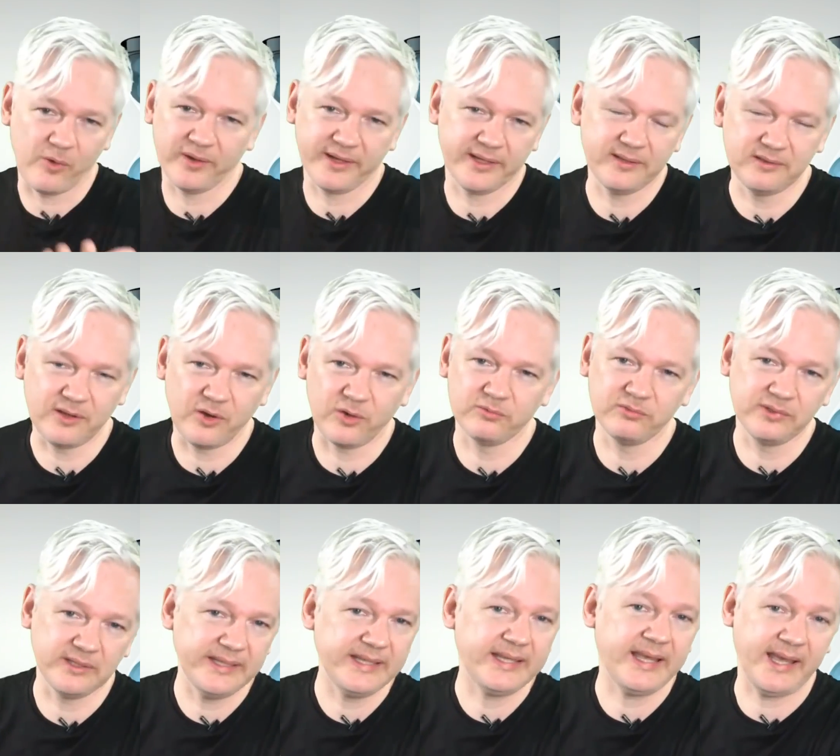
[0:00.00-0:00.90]
one
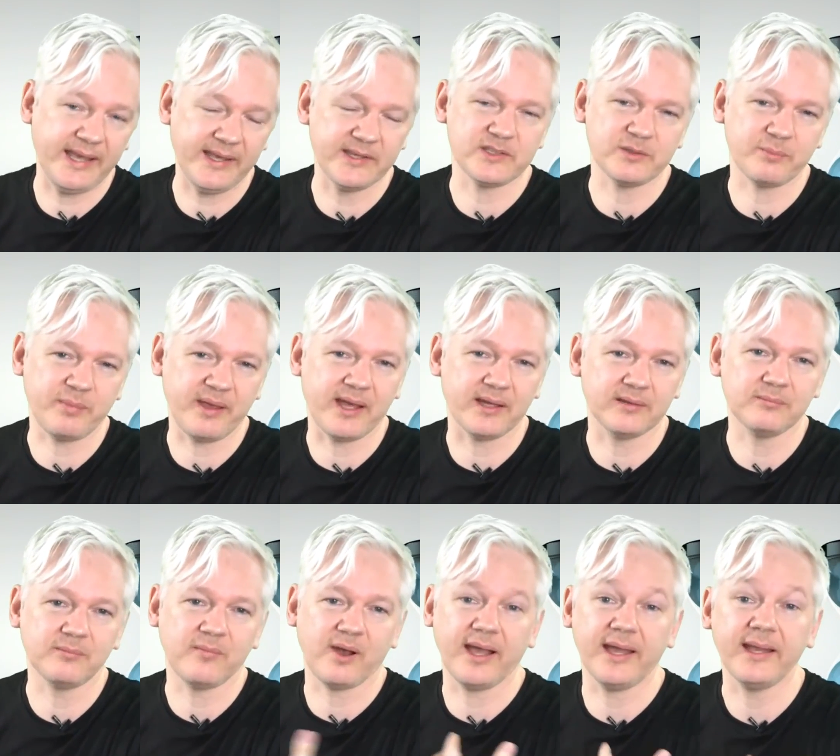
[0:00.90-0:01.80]
really cares about
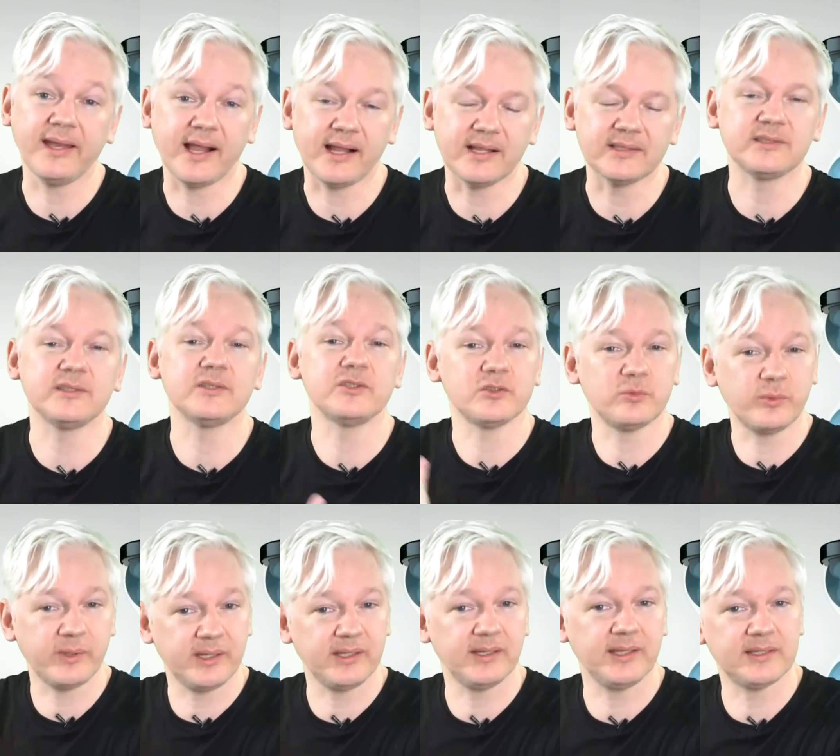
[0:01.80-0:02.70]
my analysis or
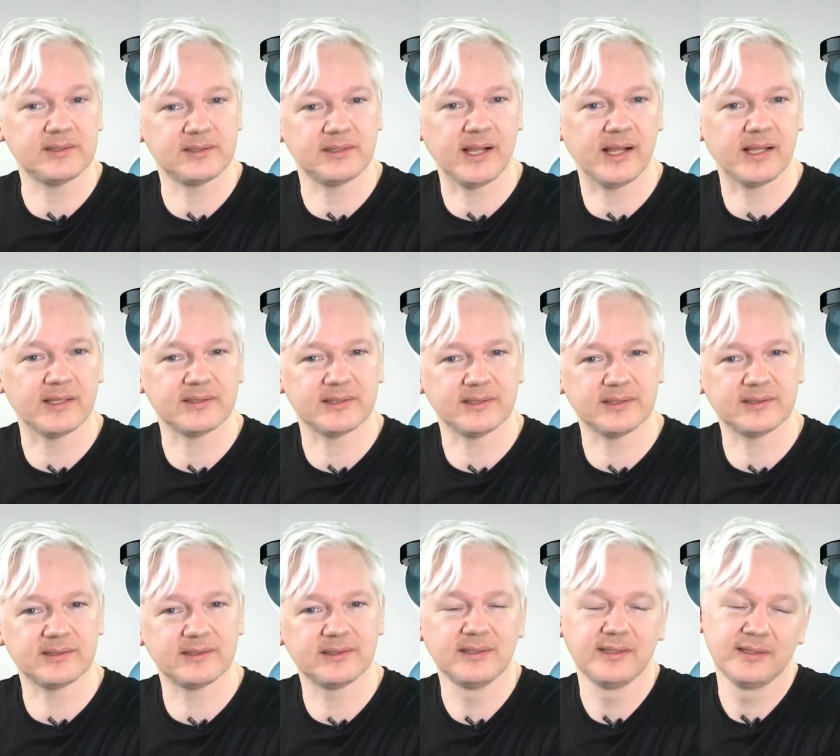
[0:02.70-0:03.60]
WikiLeaks analysis.
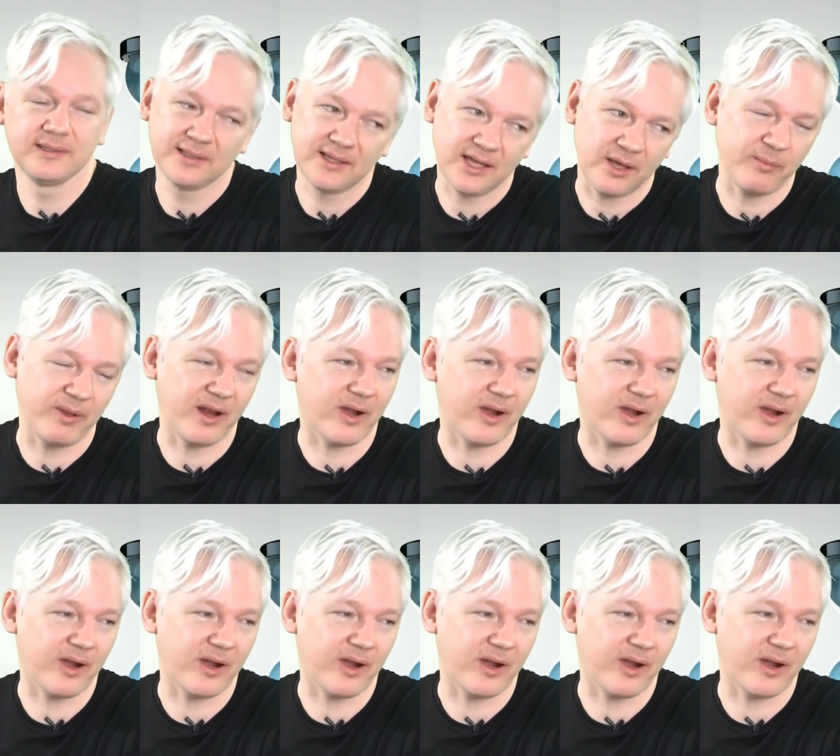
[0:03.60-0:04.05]
I mean,